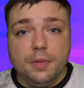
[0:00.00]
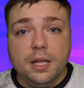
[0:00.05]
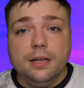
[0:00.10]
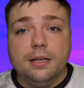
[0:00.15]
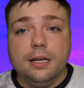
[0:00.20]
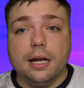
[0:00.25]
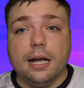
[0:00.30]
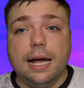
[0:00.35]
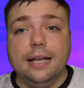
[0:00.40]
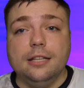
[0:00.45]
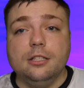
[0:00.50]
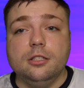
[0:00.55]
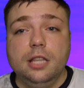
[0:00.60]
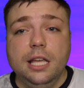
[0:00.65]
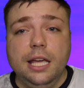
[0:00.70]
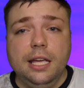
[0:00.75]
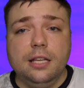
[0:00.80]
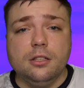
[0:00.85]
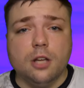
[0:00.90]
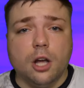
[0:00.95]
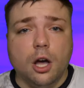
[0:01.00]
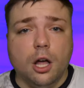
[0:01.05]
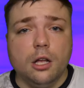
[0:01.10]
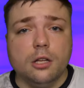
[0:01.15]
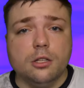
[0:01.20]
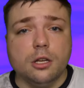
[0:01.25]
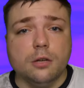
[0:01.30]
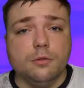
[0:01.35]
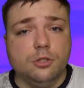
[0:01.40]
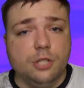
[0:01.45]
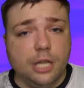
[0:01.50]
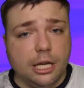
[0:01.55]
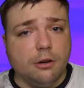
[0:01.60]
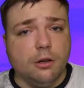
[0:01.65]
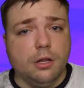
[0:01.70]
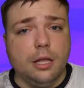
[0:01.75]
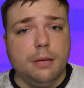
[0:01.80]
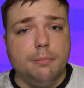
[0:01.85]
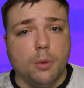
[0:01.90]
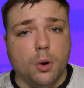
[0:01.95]
Now guys, these collars are
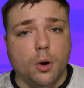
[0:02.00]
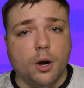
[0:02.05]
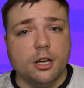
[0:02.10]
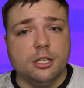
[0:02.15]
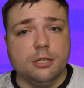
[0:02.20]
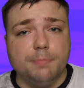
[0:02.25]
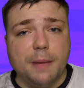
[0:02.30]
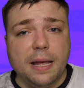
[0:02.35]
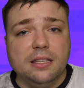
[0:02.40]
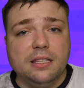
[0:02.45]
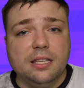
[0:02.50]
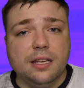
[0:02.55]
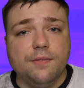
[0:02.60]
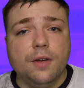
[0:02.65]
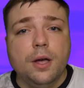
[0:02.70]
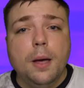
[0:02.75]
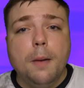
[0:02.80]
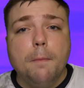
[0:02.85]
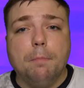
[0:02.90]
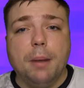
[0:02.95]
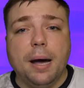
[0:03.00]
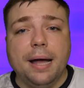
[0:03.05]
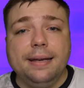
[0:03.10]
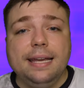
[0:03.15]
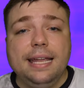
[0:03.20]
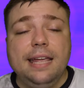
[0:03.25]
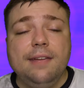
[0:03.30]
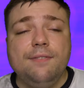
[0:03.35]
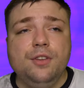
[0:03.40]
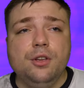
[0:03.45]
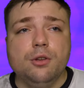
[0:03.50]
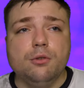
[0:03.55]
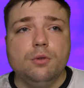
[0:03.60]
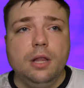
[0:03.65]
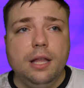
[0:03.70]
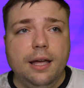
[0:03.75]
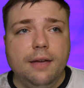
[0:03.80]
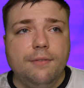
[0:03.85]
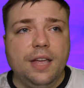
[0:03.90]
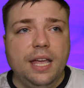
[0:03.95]
generally more expensive, but if you
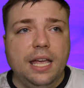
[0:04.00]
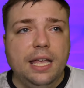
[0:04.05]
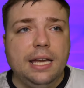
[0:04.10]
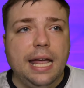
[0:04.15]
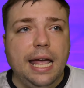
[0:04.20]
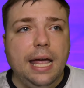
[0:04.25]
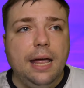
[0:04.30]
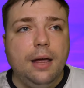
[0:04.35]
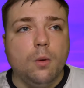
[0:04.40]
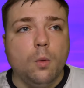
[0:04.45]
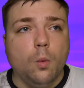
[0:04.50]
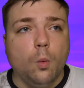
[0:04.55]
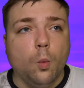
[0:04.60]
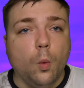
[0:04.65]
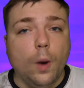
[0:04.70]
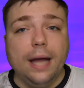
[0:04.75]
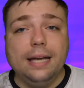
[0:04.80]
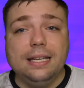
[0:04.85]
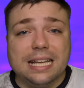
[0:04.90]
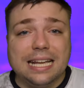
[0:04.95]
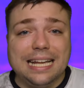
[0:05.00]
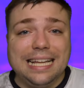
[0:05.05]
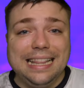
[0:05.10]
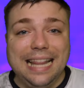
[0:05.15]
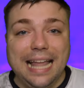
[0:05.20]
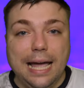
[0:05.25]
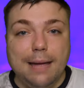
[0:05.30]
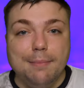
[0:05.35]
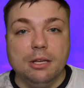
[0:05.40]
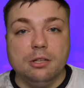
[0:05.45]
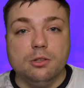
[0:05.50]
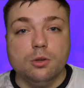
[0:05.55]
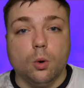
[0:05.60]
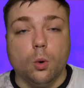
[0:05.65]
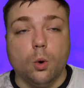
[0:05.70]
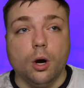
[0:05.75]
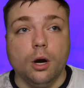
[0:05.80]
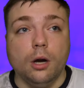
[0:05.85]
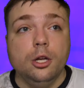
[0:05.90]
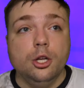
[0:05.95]
live in a wet climate,
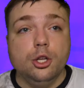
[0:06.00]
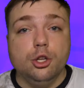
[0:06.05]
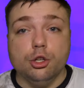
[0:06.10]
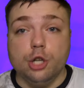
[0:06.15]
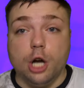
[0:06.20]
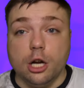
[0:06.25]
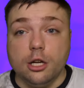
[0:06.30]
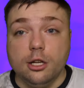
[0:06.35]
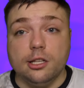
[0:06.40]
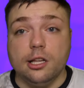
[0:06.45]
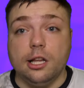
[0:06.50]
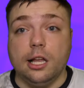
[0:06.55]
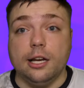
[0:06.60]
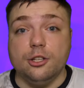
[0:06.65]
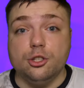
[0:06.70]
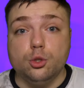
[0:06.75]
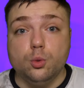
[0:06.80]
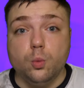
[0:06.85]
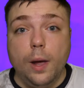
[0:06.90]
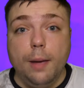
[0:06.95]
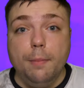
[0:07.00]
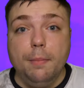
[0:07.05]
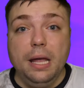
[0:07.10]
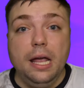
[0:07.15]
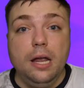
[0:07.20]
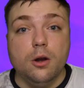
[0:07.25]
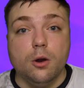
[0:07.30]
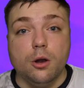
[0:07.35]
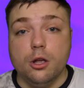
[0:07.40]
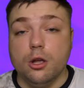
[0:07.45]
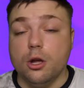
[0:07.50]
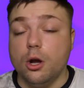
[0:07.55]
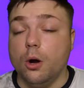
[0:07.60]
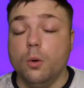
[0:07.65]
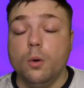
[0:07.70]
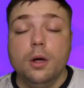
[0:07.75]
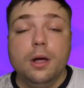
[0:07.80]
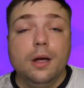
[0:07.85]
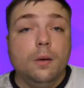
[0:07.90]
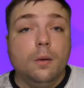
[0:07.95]
or your dog does a lot of swimming, or you go